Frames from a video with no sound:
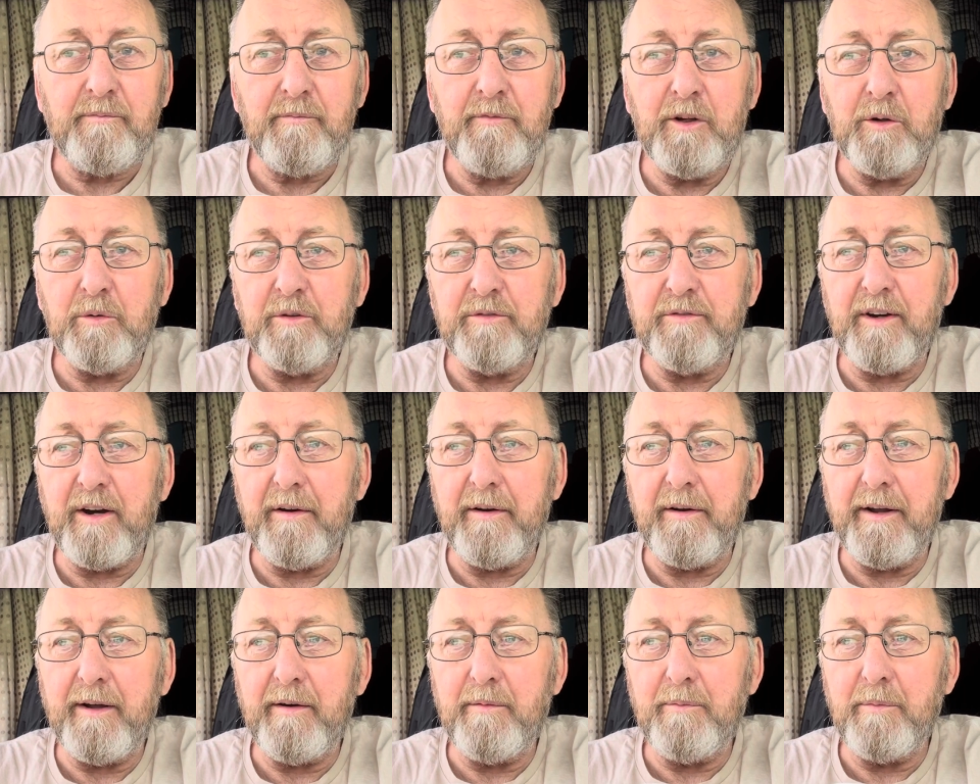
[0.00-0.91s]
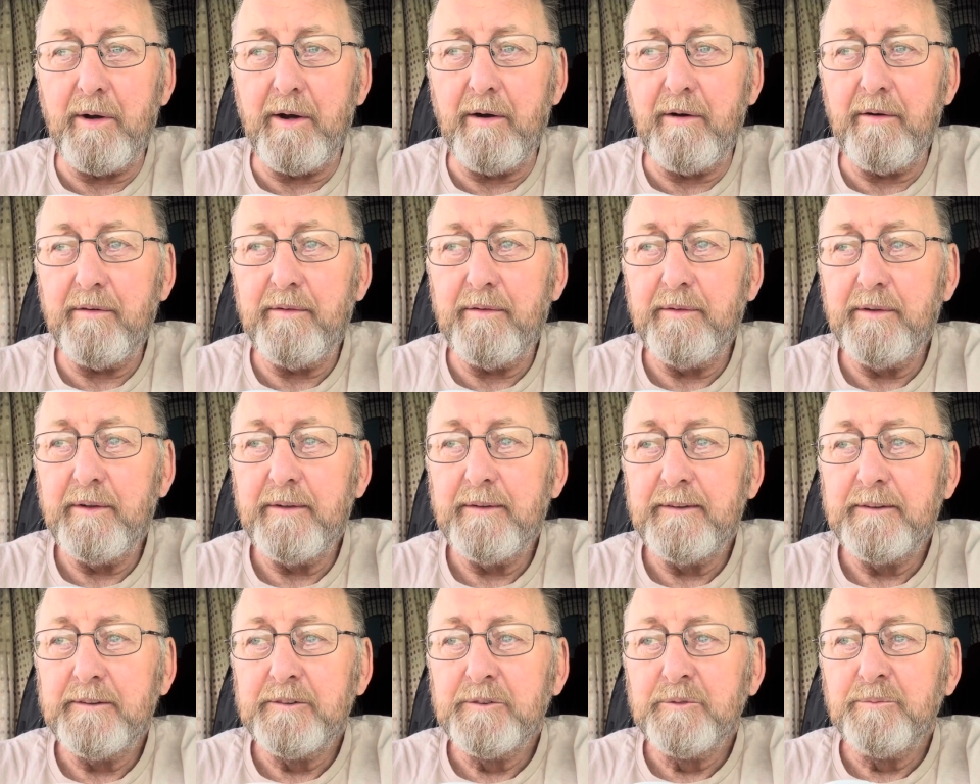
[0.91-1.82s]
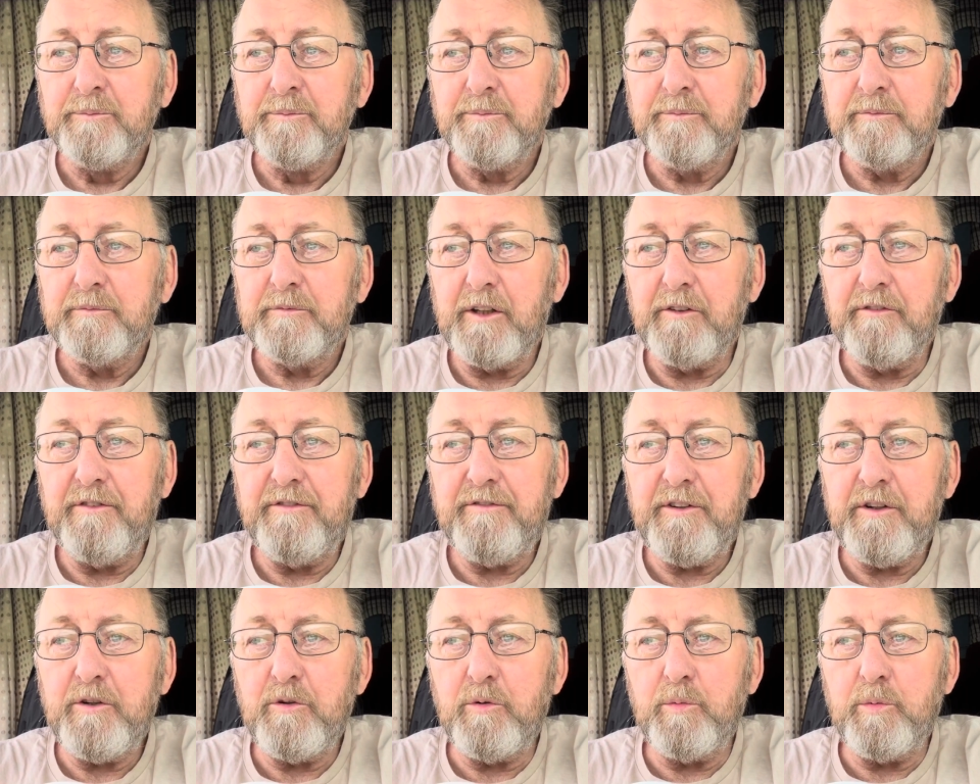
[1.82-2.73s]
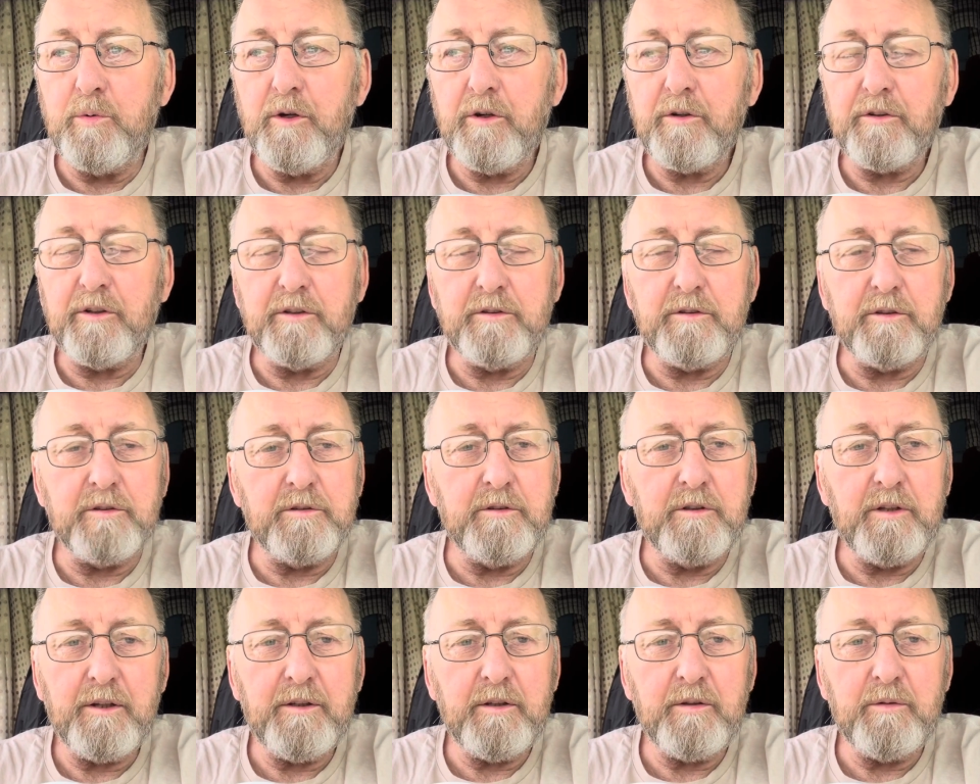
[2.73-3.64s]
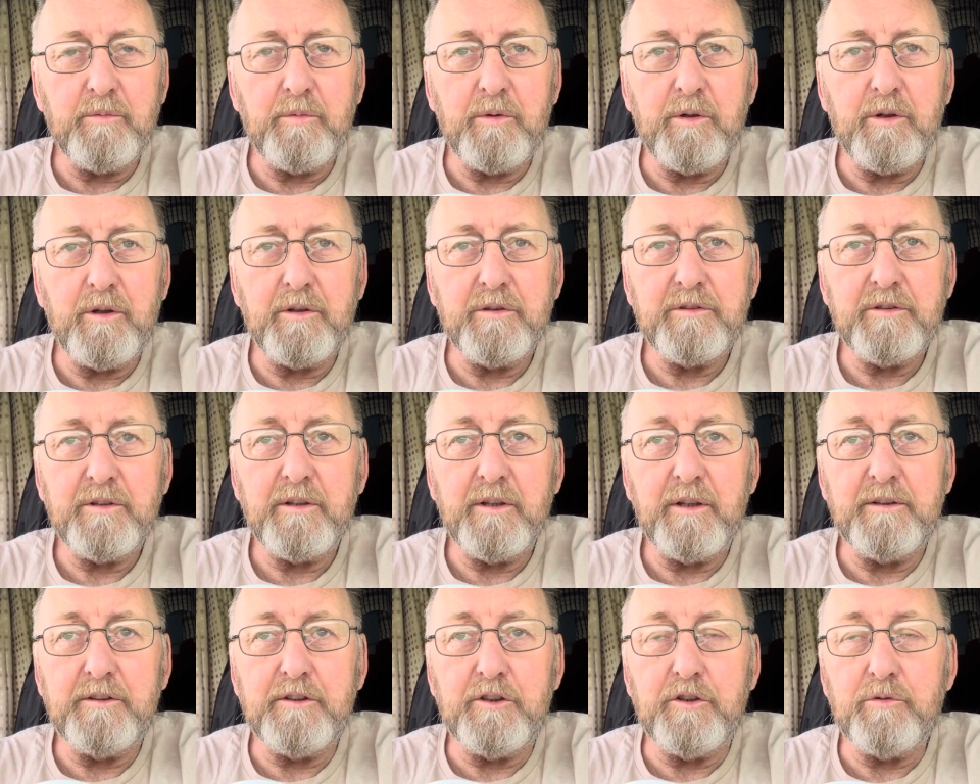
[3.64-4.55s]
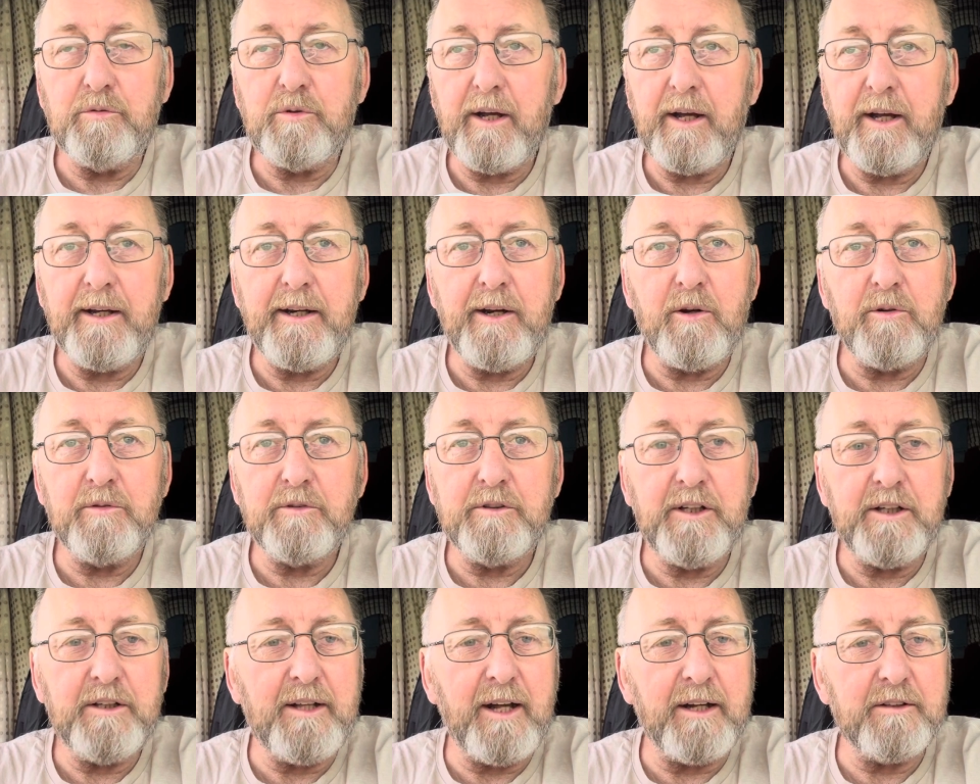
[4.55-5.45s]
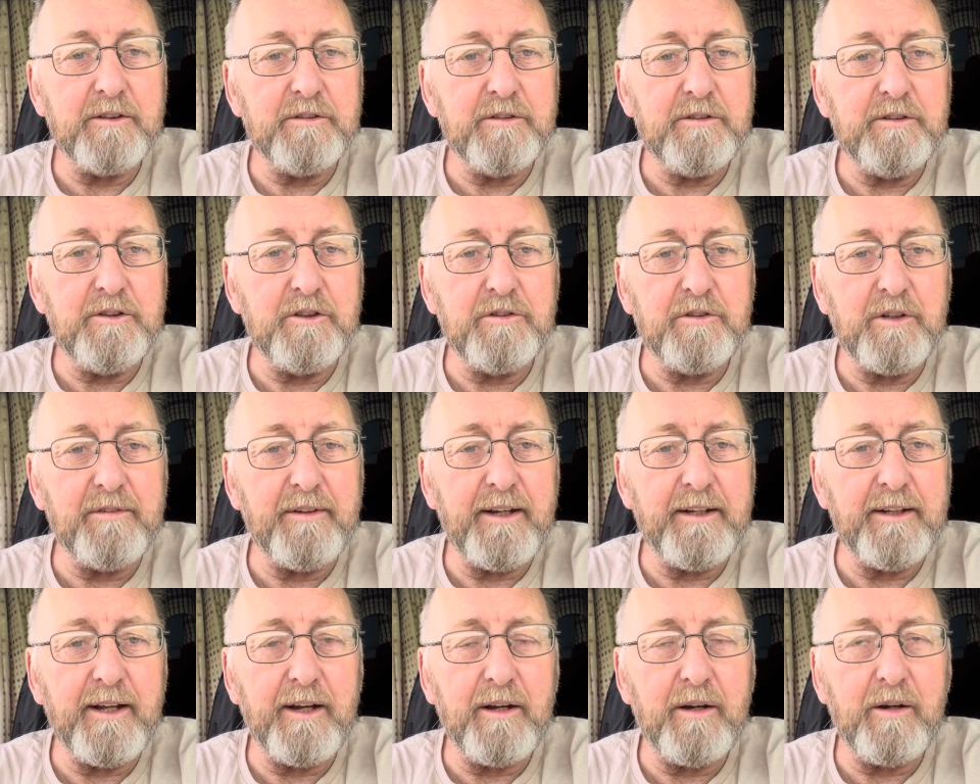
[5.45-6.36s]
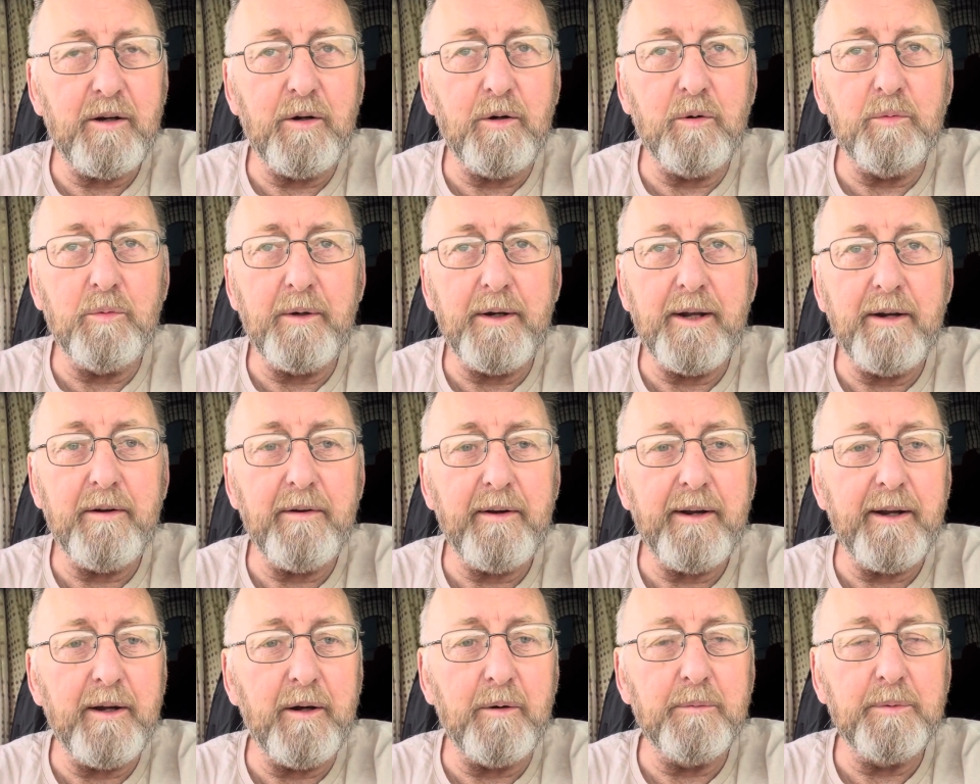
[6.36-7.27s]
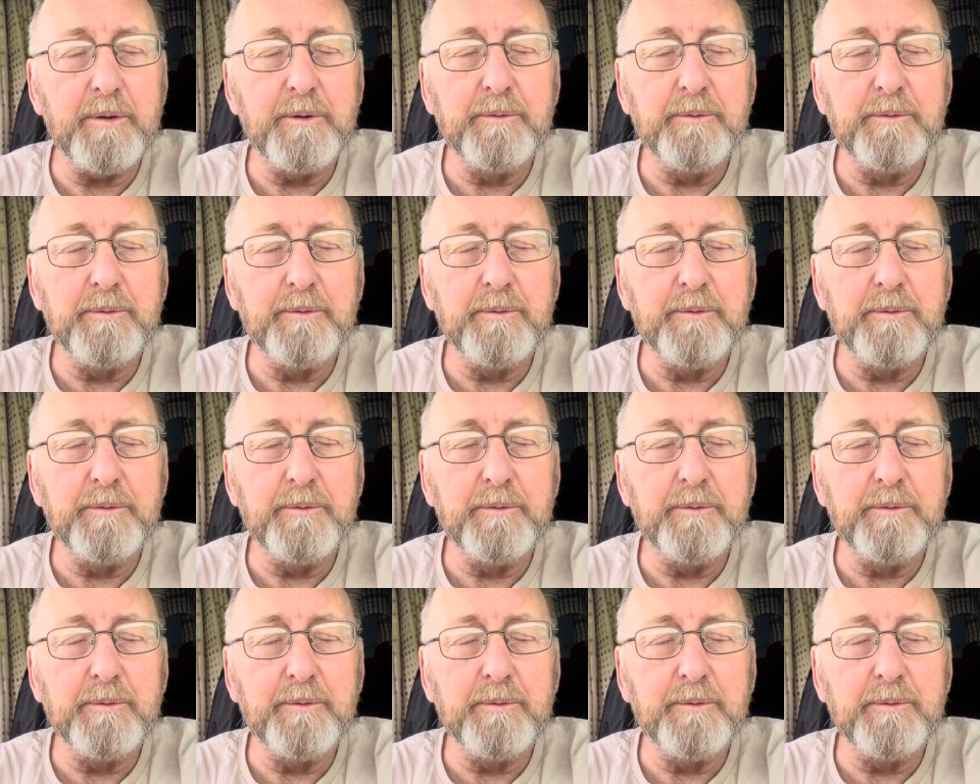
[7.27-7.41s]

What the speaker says: I was very unwell and feel worthless. There's nothing worse. And you cannot dig yourself out of that hole without help.